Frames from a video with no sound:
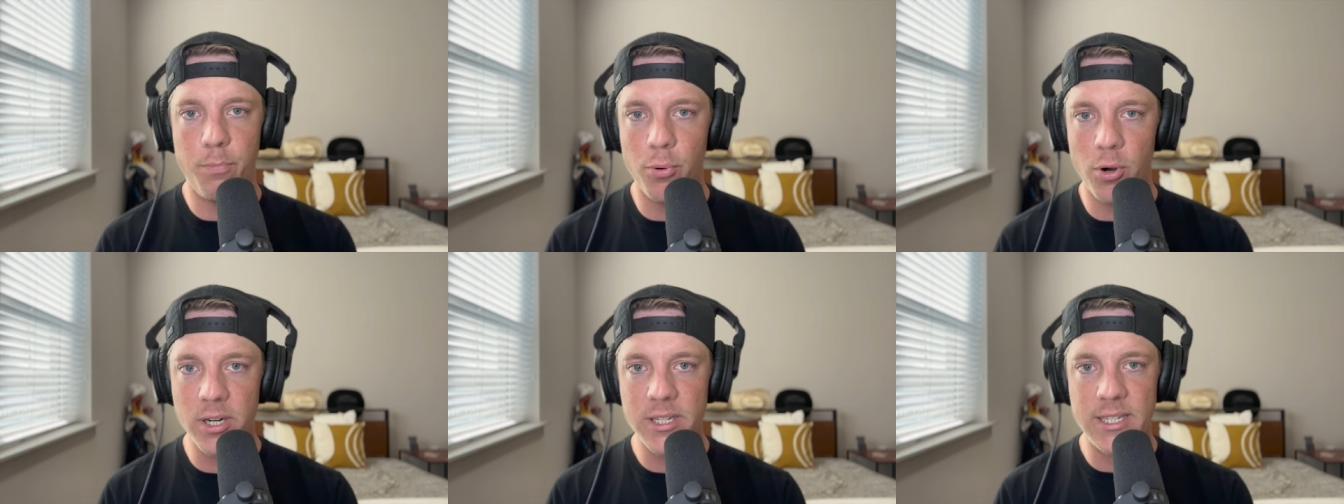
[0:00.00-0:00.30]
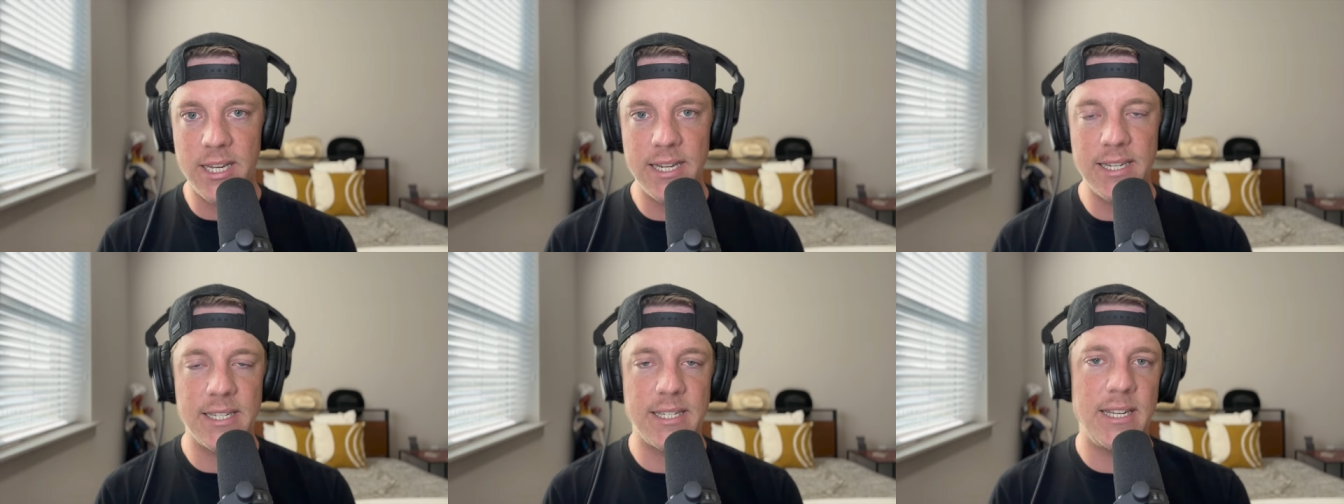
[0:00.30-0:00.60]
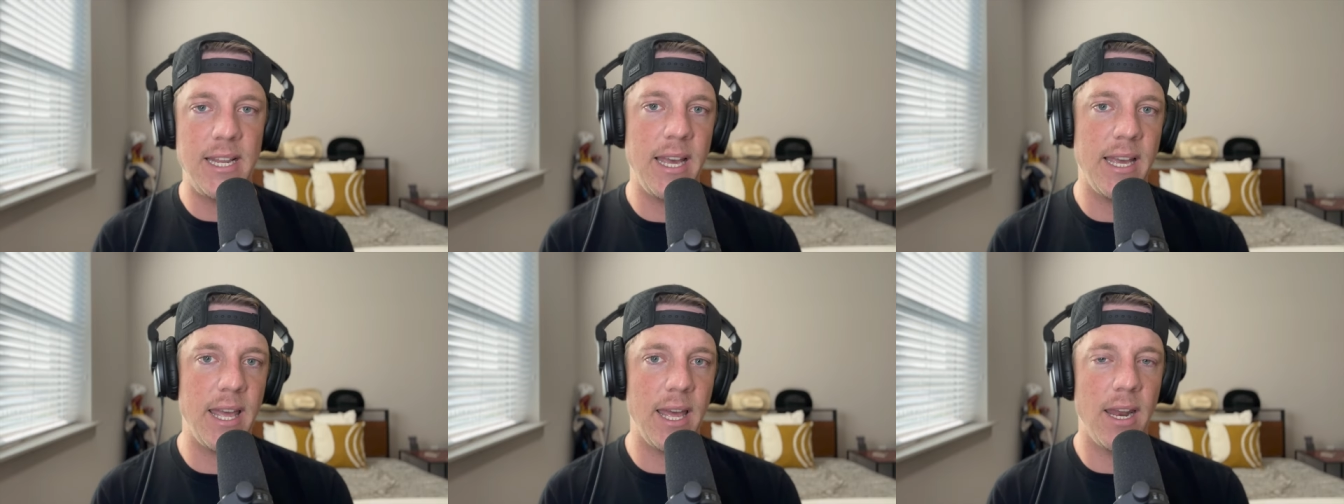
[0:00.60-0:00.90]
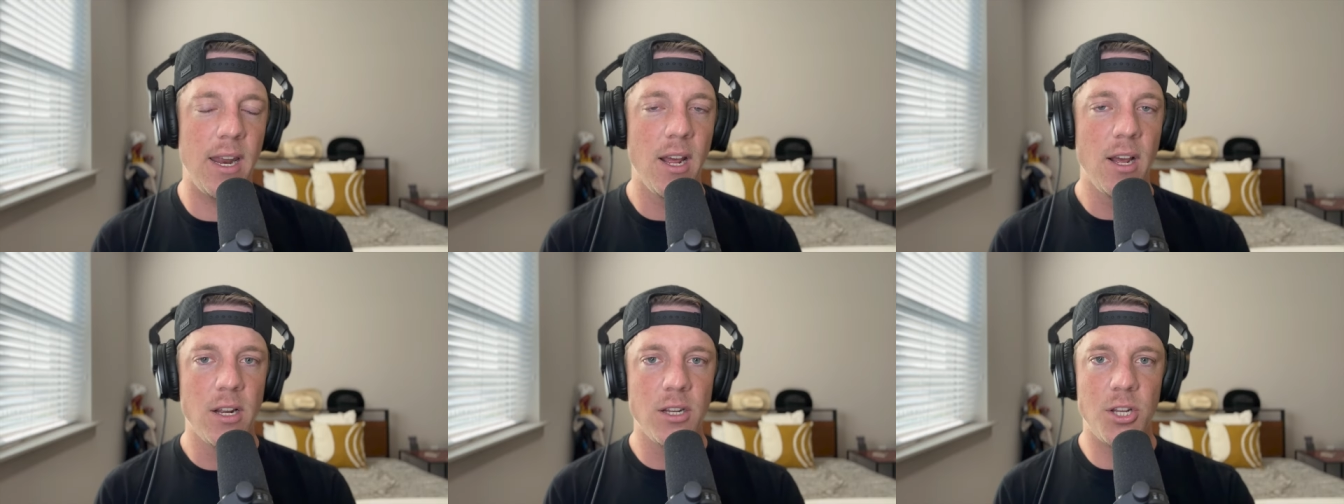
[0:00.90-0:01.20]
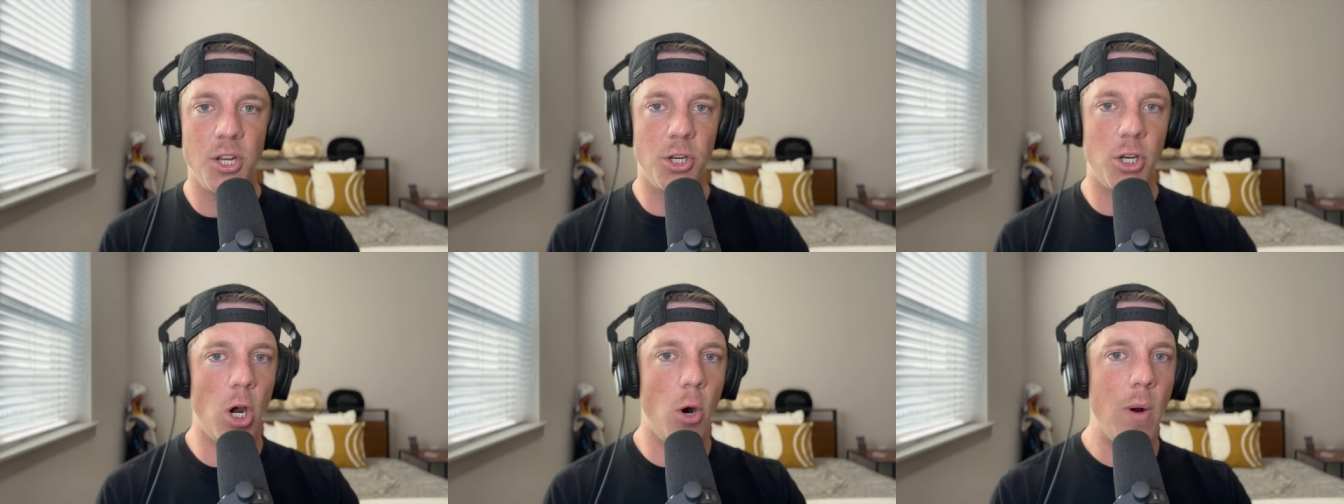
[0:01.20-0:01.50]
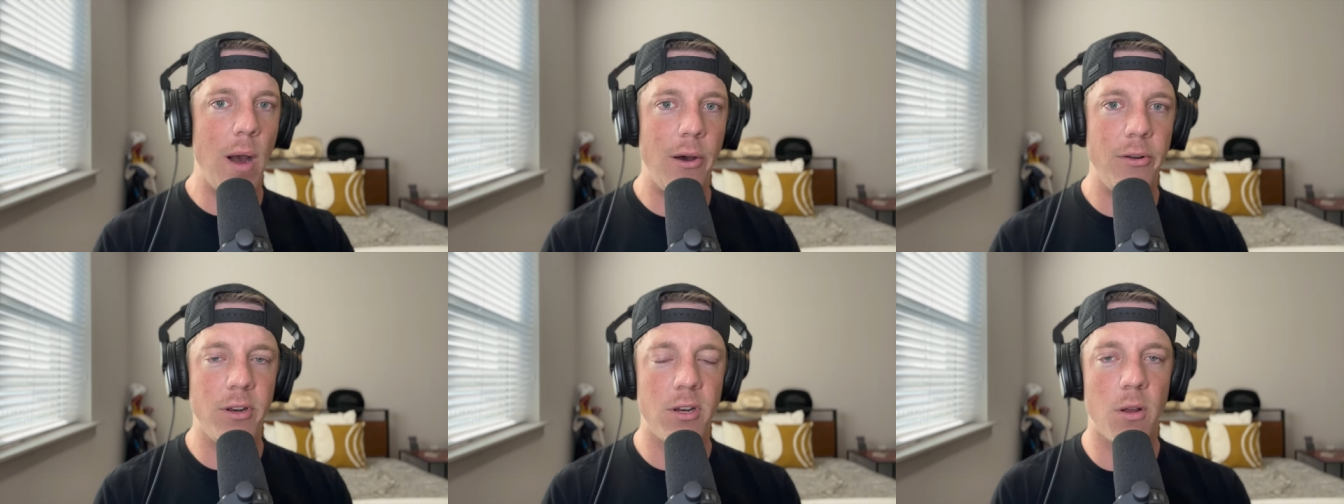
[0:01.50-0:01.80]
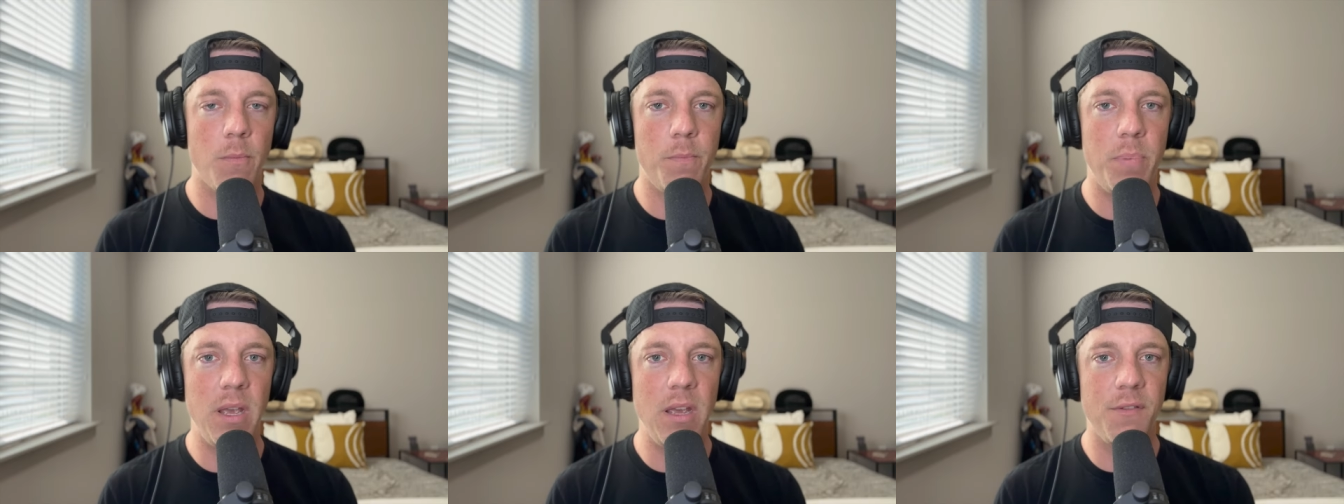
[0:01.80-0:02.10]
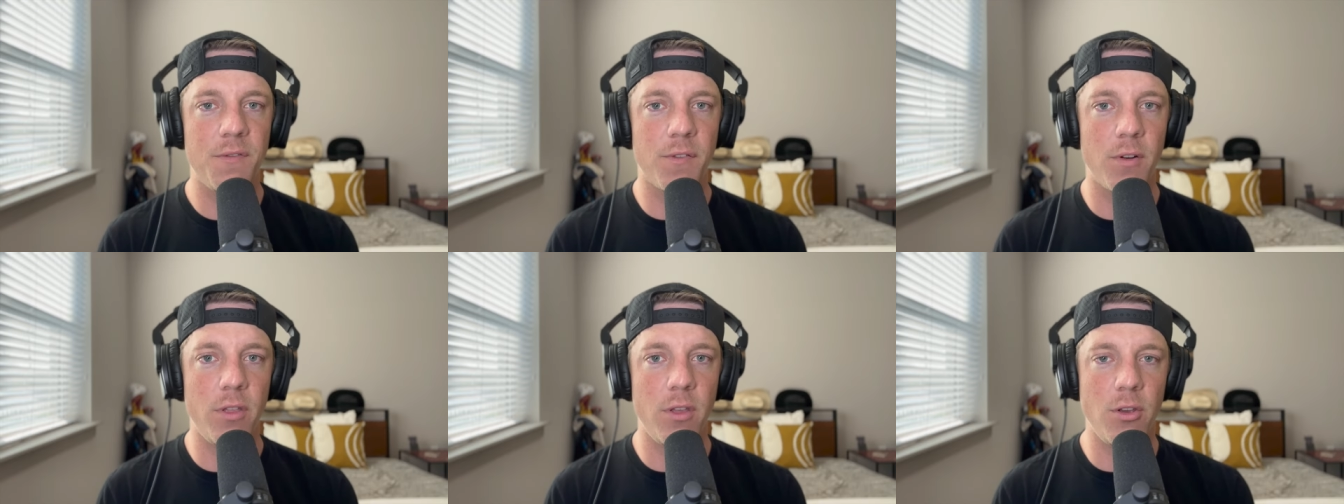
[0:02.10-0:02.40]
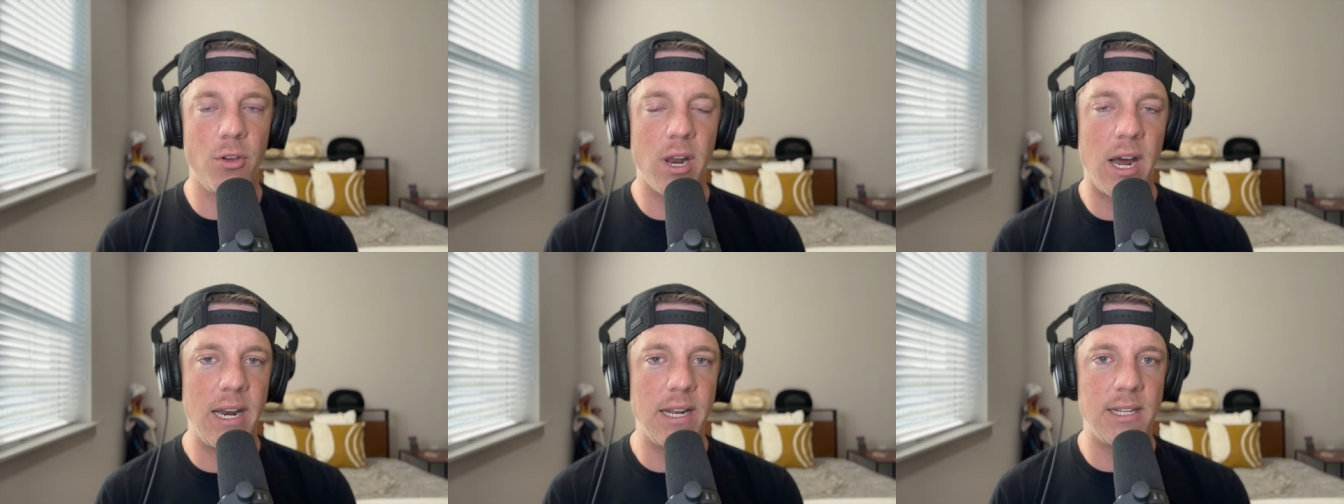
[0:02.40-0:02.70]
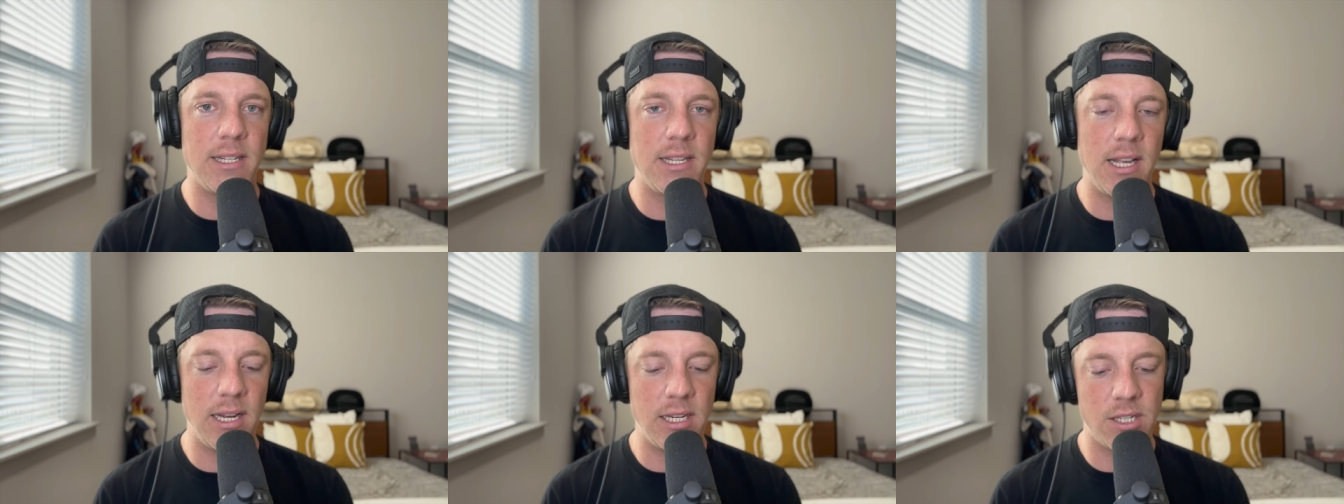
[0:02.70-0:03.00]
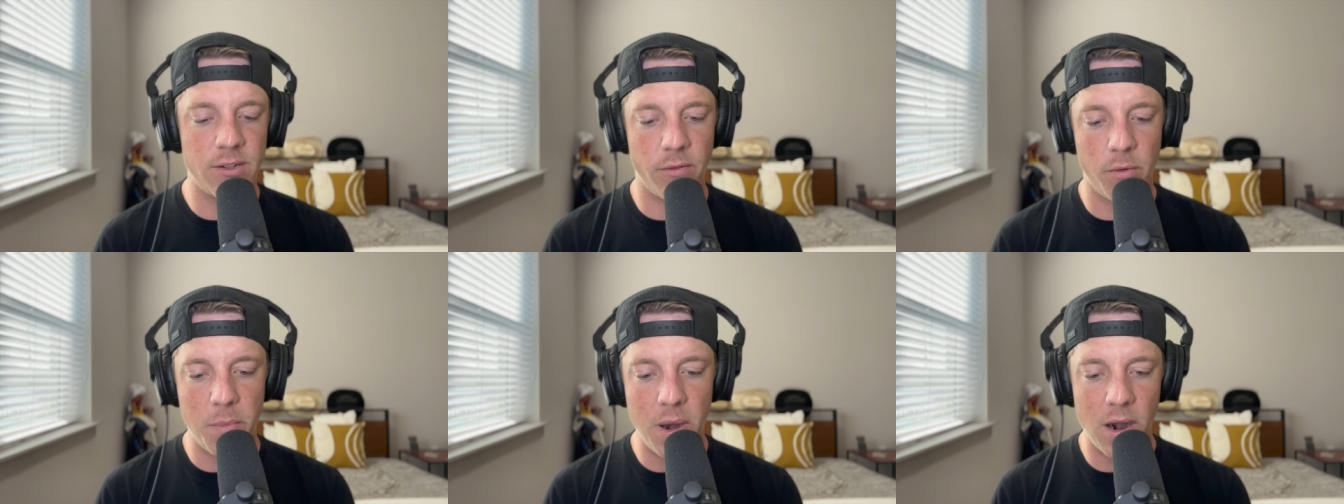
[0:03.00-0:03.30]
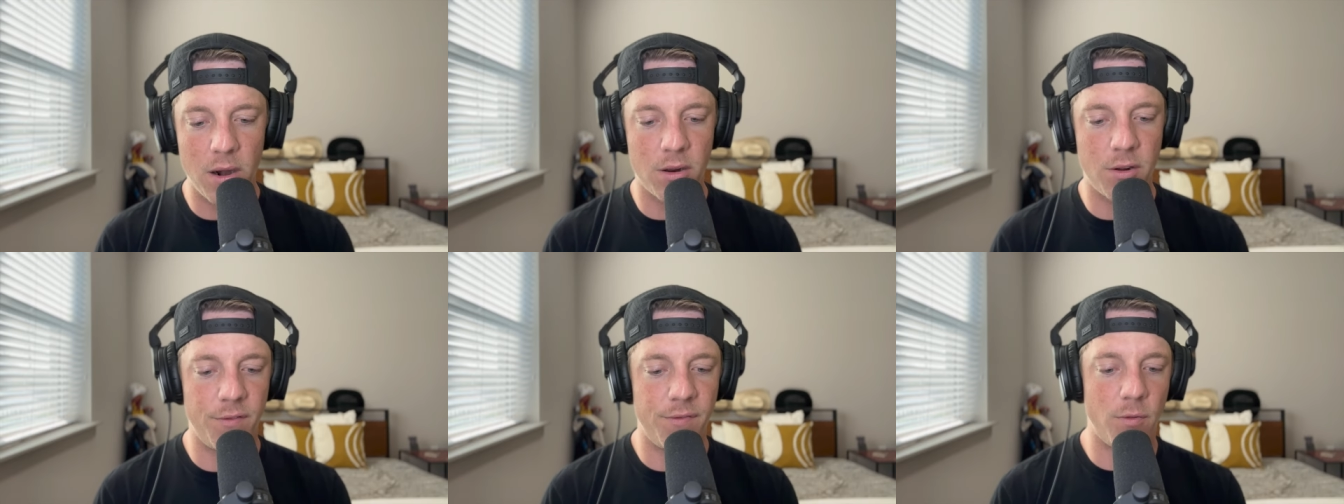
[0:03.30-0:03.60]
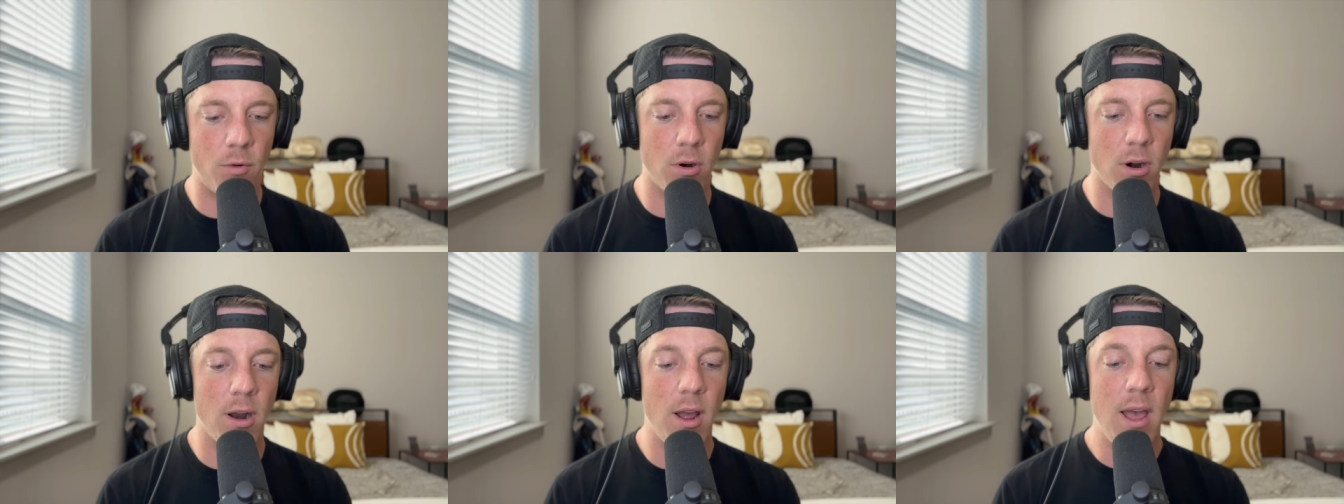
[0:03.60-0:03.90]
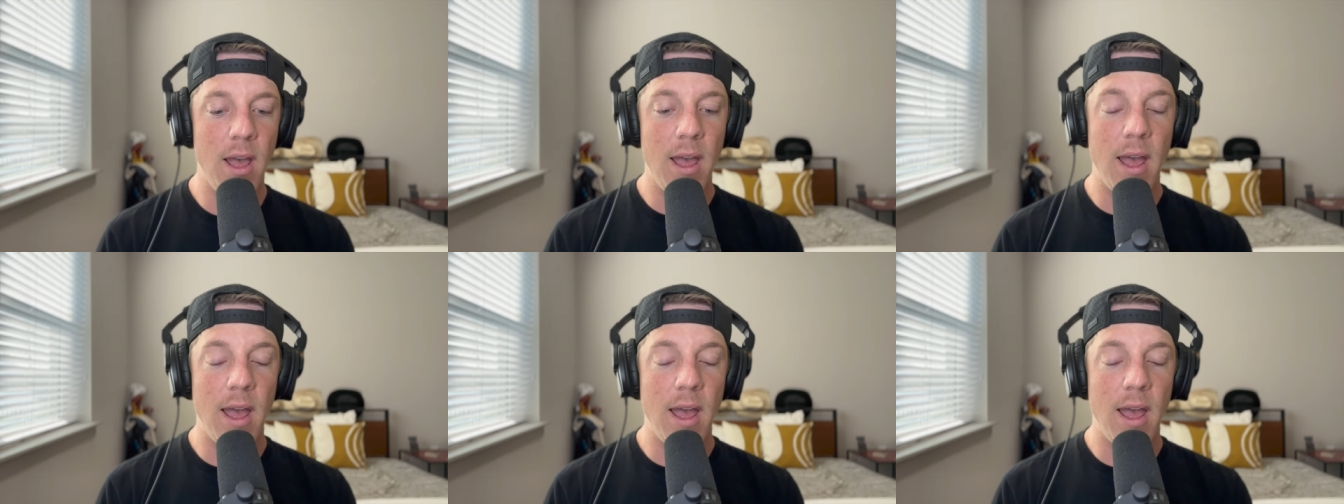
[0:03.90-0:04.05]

booked his ticket to go out and compete for the United States of America for